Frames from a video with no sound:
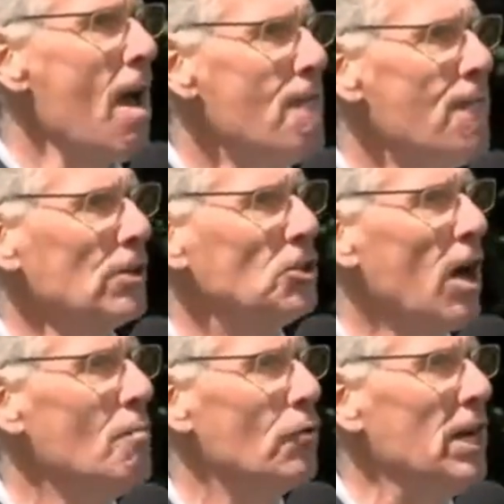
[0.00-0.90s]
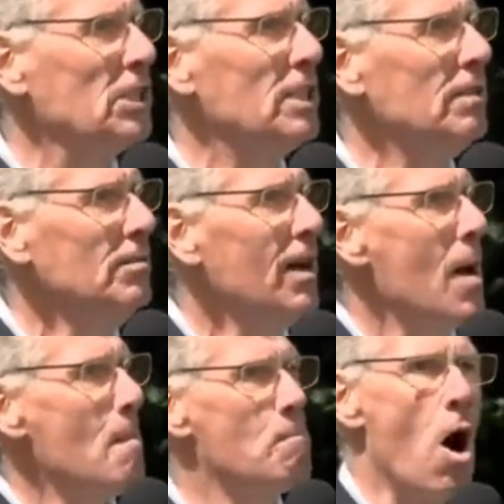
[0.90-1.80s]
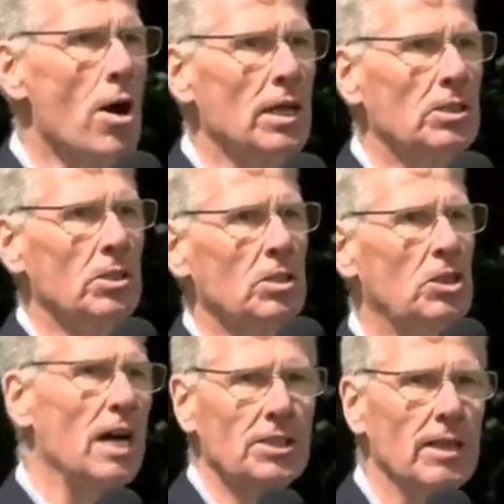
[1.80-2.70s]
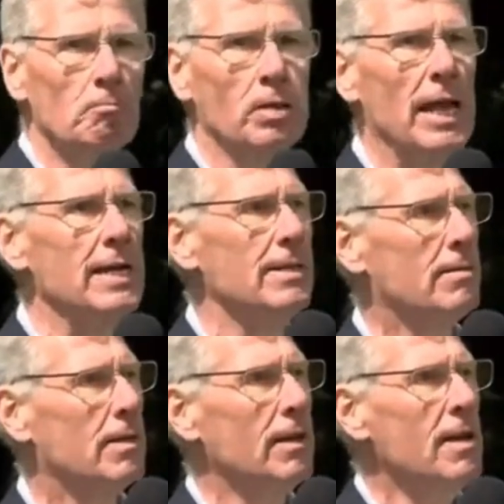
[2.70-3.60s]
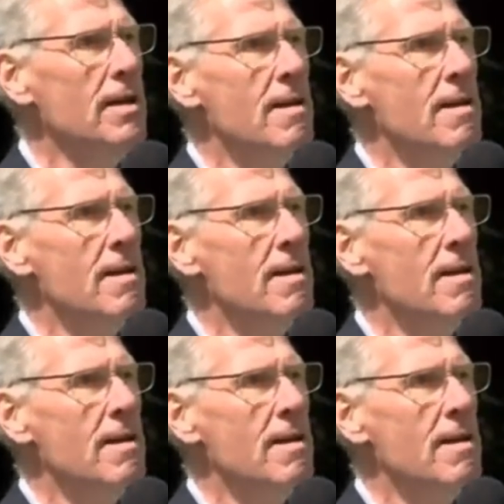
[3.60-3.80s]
If for some reason Boris doesn't blink,